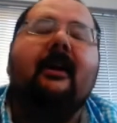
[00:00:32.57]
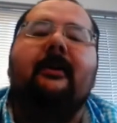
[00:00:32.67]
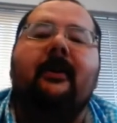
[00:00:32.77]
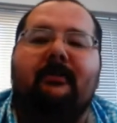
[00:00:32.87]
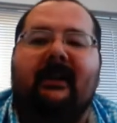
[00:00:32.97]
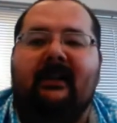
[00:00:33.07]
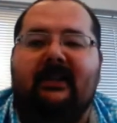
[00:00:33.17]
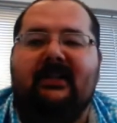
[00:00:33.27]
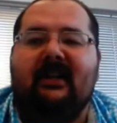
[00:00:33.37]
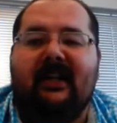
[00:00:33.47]
Go to
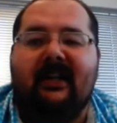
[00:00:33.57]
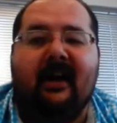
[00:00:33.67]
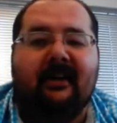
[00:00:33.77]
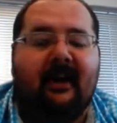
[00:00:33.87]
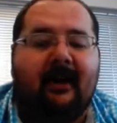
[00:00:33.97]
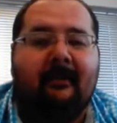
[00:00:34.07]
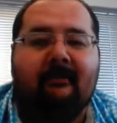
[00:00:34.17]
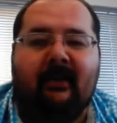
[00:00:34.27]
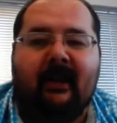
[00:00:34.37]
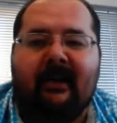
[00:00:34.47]
McClintonChevy.com
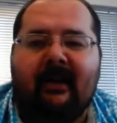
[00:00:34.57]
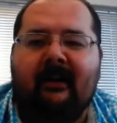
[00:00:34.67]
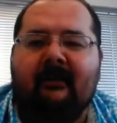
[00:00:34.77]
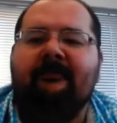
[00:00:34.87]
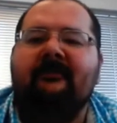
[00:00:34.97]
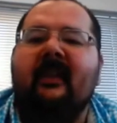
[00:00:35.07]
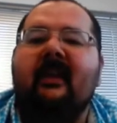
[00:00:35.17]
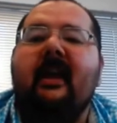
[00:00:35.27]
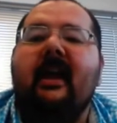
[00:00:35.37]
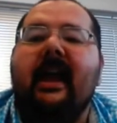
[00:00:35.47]
right there,
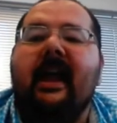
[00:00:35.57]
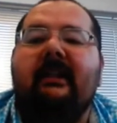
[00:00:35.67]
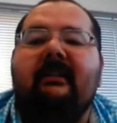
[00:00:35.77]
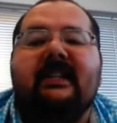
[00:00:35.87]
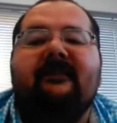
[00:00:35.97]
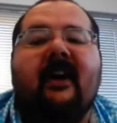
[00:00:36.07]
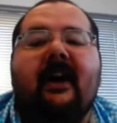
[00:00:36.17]
and let's find